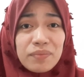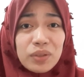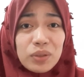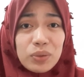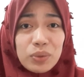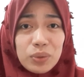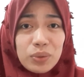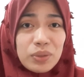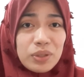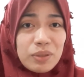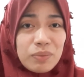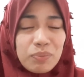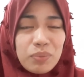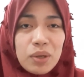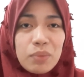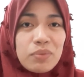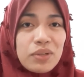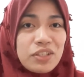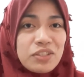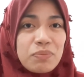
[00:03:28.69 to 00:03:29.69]
good
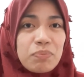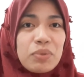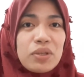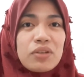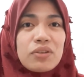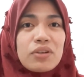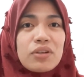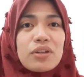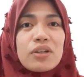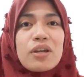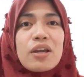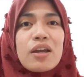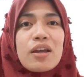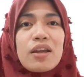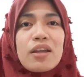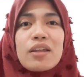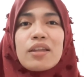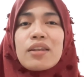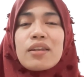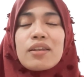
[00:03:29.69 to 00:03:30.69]
public speaker,
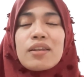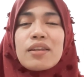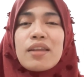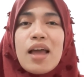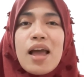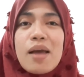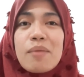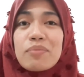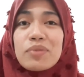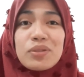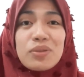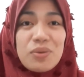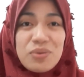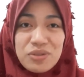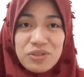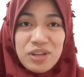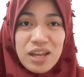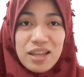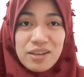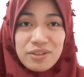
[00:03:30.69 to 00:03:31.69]
and I'm so
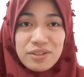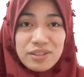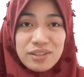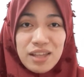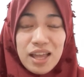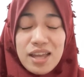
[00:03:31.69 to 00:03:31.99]
jealous.